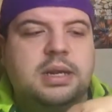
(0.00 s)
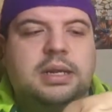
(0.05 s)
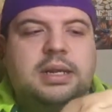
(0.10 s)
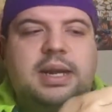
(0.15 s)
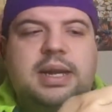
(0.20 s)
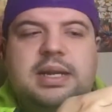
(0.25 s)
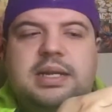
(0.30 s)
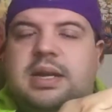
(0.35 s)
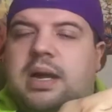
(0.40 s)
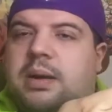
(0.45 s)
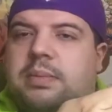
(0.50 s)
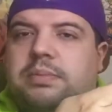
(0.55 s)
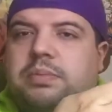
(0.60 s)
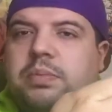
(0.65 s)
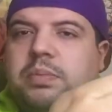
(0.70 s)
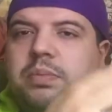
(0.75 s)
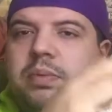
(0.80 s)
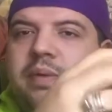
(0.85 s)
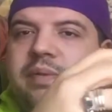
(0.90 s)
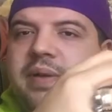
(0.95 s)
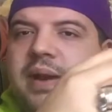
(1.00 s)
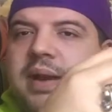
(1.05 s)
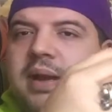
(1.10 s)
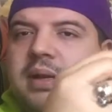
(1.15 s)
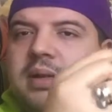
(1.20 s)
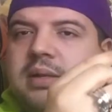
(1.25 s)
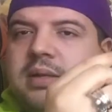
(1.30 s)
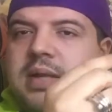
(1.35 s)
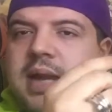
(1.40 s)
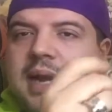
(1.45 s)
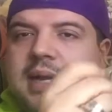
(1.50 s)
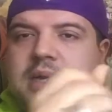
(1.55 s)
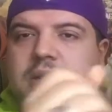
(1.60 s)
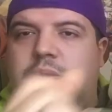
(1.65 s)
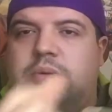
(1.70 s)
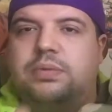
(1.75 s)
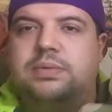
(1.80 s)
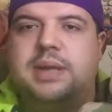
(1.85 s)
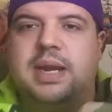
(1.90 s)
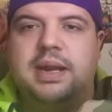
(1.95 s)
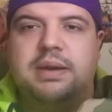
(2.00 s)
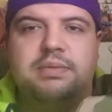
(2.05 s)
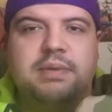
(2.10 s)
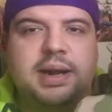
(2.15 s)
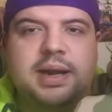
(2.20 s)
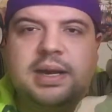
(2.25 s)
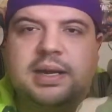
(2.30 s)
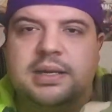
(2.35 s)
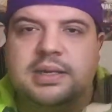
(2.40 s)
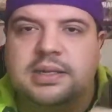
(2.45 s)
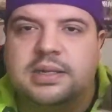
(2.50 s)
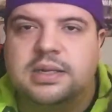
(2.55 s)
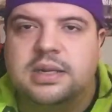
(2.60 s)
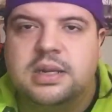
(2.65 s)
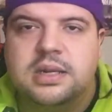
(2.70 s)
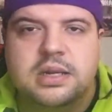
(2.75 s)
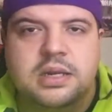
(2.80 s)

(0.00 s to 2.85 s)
These come with it tactical D-rings,